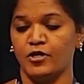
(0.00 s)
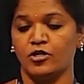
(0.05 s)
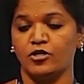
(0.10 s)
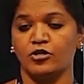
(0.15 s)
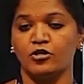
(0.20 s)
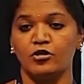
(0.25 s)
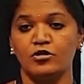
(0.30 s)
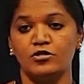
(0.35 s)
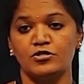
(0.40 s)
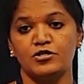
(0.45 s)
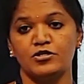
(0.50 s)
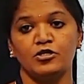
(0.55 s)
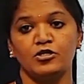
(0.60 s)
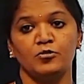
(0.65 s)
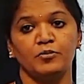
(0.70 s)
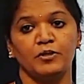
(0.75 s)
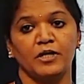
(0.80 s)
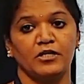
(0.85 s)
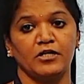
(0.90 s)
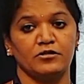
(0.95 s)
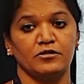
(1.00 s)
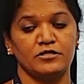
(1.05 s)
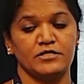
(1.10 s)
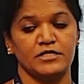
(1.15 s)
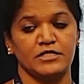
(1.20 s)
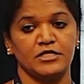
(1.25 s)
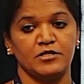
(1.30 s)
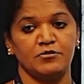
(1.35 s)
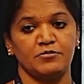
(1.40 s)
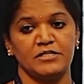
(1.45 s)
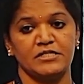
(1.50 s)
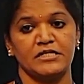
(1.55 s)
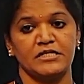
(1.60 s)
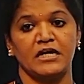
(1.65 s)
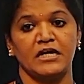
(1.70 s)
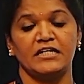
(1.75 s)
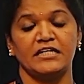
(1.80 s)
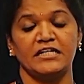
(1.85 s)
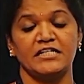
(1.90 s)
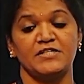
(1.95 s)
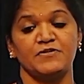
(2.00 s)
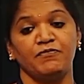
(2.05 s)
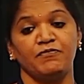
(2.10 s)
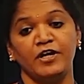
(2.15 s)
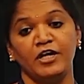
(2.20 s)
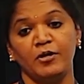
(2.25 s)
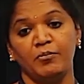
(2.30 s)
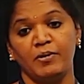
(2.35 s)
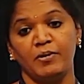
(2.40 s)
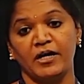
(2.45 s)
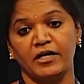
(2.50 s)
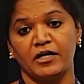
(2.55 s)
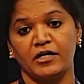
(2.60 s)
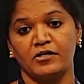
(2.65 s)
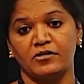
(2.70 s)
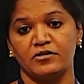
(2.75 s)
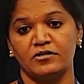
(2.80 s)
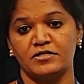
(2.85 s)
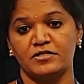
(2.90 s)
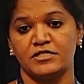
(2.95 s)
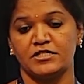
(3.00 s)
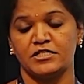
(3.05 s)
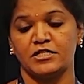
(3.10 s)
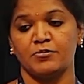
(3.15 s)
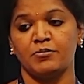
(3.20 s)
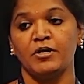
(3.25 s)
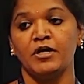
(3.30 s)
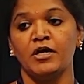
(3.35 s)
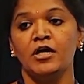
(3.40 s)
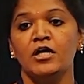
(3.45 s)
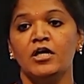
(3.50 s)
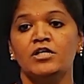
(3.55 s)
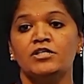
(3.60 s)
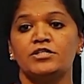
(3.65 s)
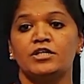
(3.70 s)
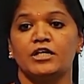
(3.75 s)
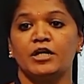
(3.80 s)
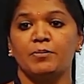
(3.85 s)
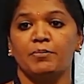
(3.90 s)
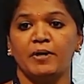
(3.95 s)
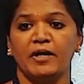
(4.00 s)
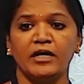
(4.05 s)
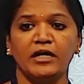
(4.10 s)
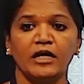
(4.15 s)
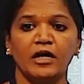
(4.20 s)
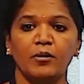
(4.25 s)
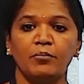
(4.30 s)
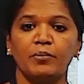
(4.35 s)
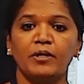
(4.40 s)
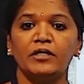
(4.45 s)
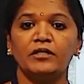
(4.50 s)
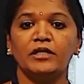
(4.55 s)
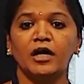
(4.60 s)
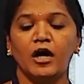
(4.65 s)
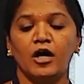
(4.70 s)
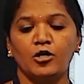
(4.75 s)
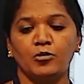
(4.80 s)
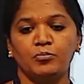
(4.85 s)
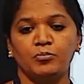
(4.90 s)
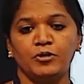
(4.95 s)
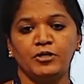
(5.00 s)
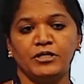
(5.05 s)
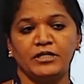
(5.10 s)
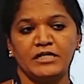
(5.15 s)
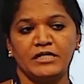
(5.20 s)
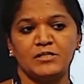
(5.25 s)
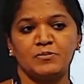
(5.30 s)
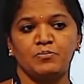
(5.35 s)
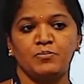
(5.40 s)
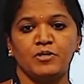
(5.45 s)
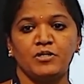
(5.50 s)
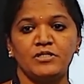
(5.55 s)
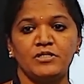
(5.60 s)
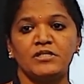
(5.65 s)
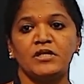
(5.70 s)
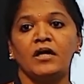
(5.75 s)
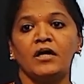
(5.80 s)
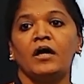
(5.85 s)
closed loop control system is called as feedback control system. So, depending upon the output response,